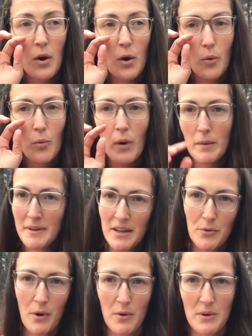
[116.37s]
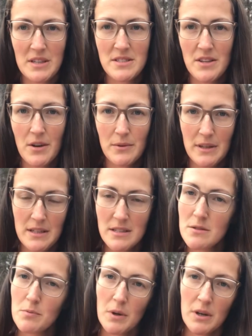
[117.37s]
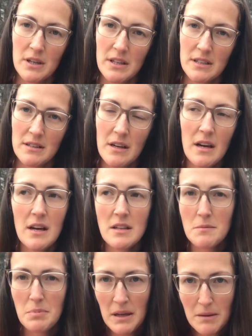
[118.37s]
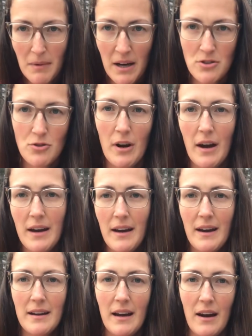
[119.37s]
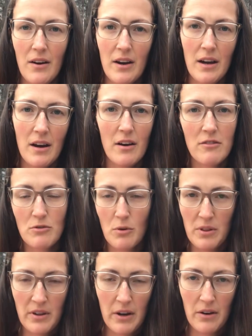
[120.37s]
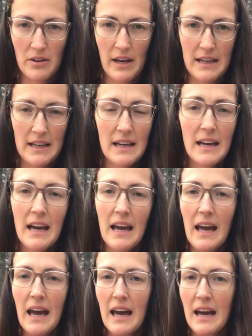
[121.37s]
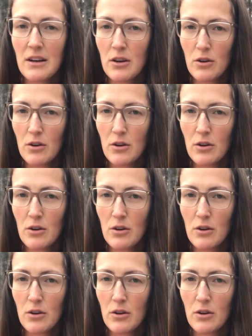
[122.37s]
what my growing zone is. We're in the Piedmont Triad area of North Carolina, and our